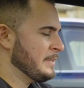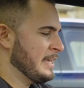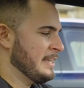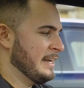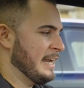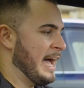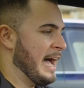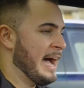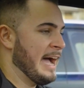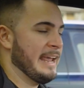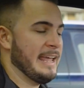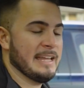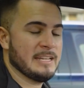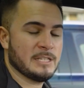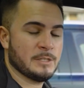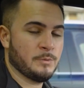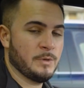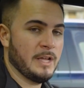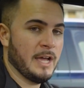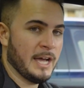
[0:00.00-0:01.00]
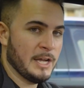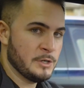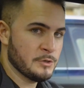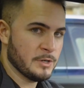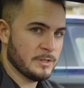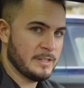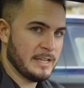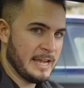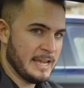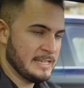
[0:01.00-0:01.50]
In an
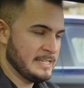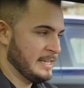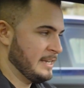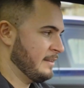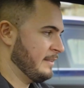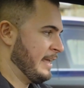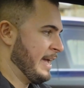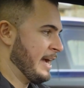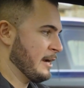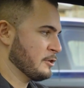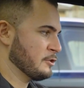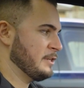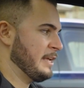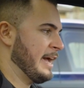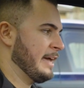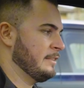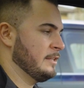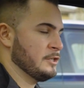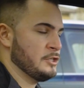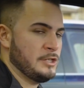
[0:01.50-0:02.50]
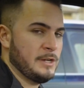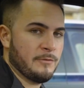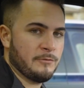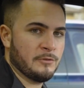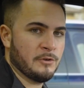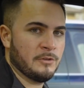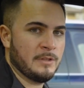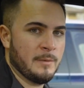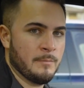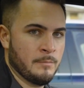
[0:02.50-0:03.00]
IS300 that I did, they actually had the
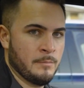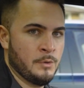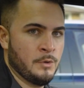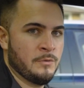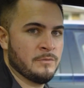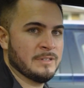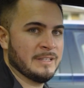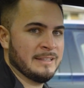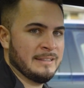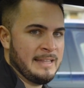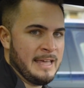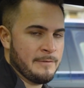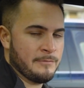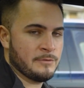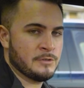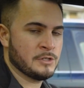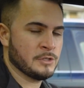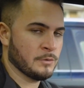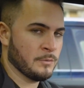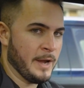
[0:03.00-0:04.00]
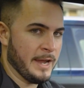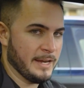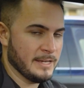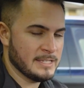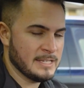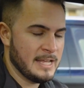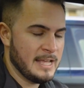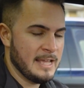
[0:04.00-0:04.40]
shifter that moved left to right.